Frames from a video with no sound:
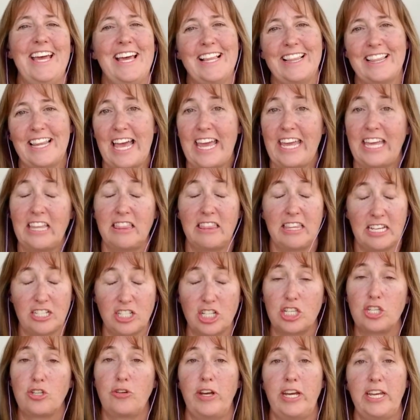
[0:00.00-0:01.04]
like they
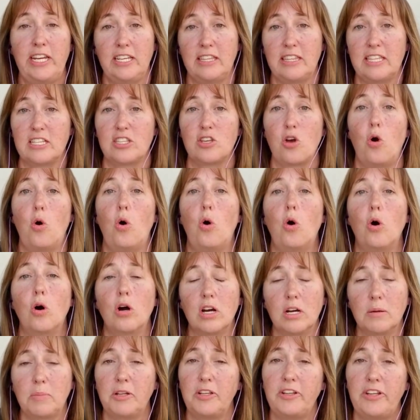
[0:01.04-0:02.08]
just created this
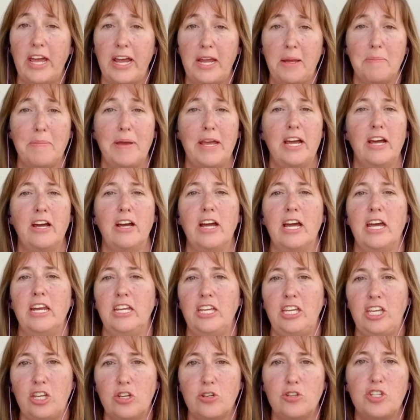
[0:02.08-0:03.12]
horrible nightmare and
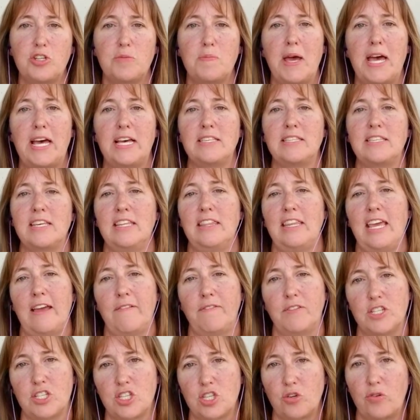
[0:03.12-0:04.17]
a huge mess, and they
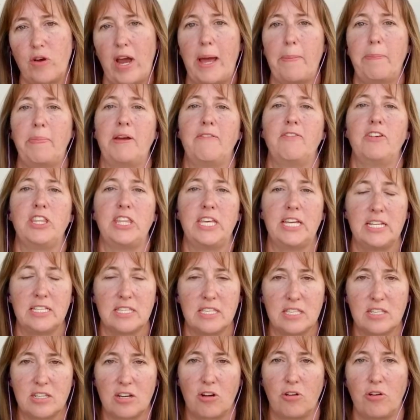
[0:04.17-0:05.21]
have to scrap everything
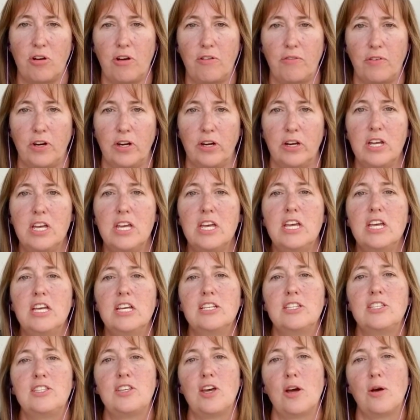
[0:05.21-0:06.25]
and start over.
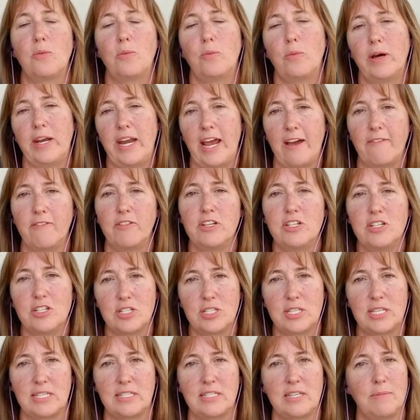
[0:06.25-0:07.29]
So whatever your
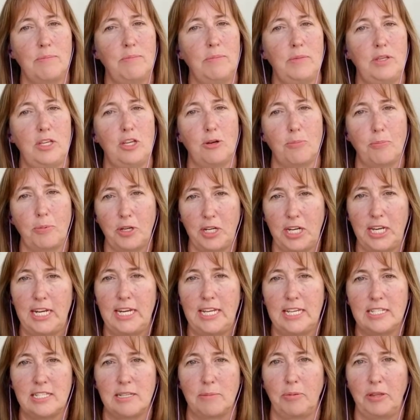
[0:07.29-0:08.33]
system you're putting
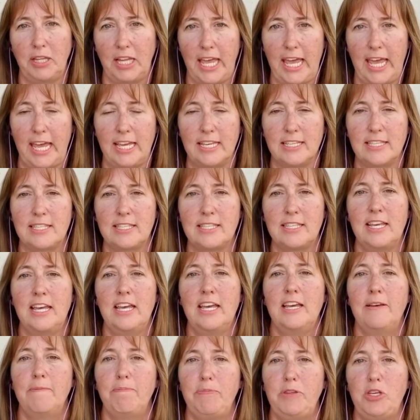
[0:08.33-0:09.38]
into place,
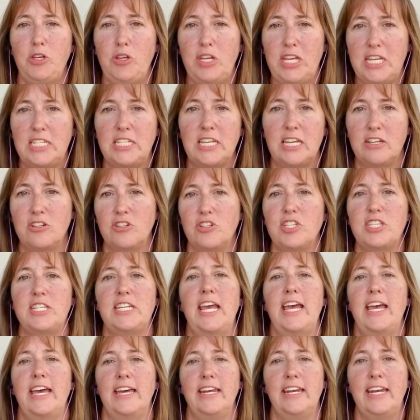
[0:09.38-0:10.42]
you need to
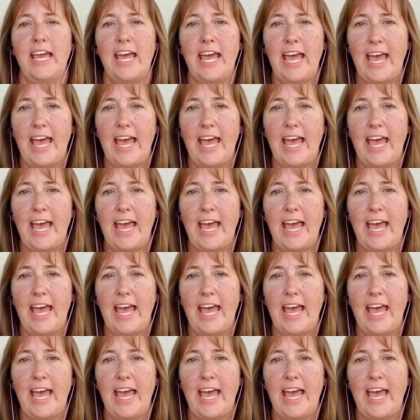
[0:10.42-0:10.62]
understand